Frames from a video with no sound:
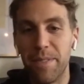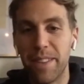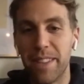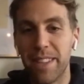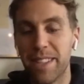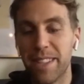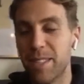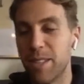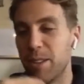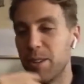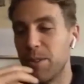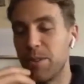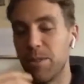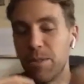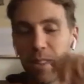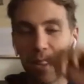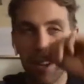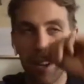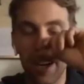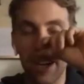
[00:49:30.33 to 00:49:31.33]
So
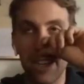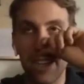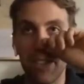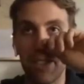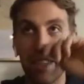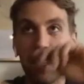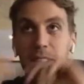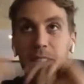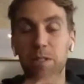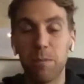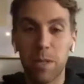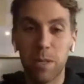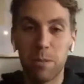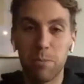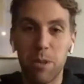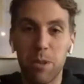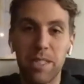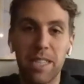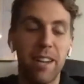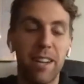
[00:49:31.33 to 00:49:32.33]
he's from a
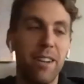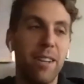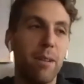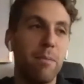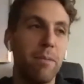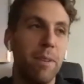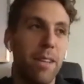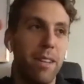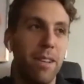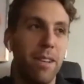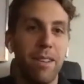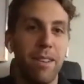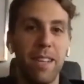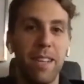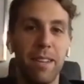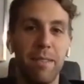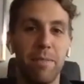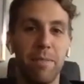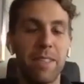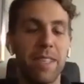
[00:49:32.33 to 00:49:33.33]
small town
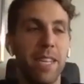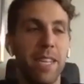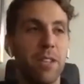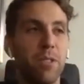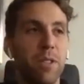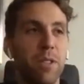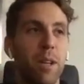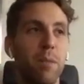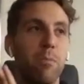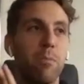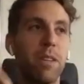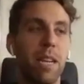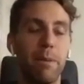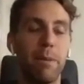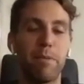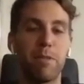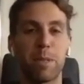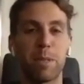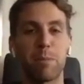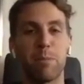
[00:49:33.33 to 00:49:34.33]
in central Alberta. I'm
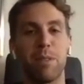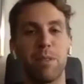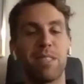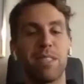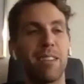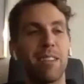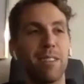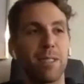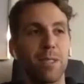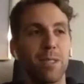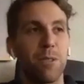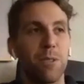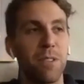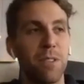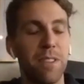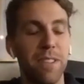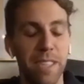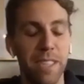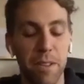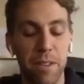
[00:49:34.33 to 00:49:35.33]
from a small town in
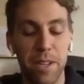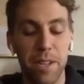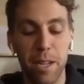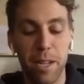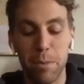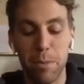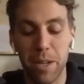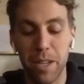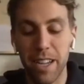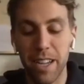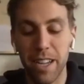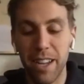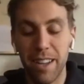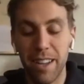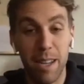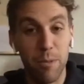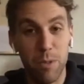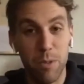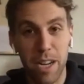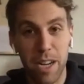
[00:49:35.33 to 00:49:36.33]
southern Alberta,
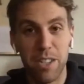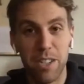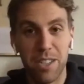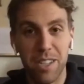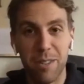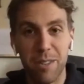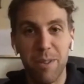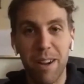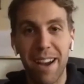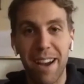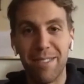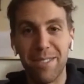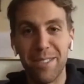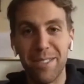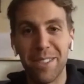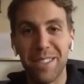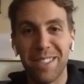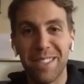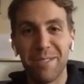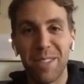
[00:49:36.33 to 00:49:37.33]
and we're actually like rivals.